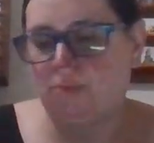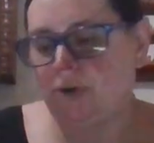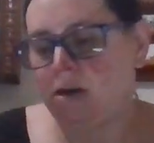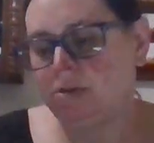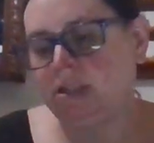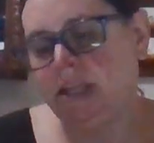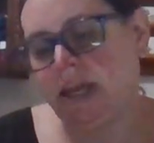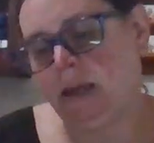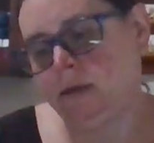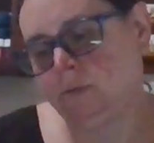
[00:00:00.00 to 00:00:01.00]
proud to
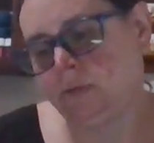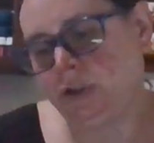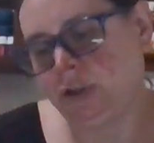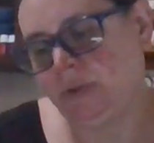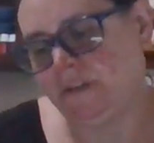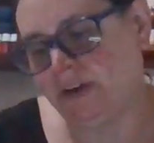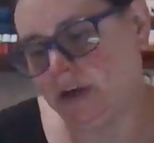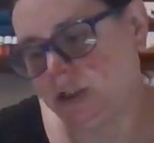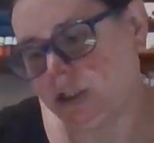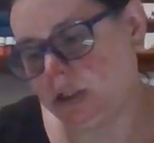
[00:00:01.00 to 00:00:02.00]
say it should be
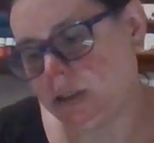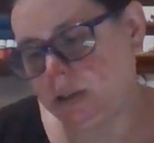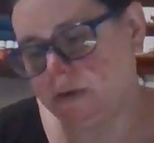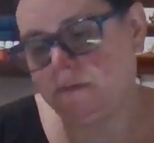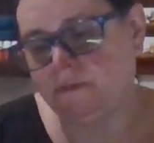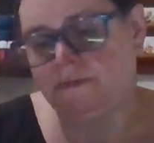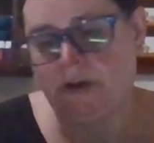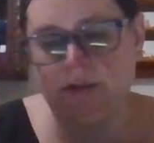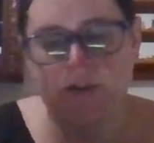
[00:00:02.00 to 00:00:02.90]
finished very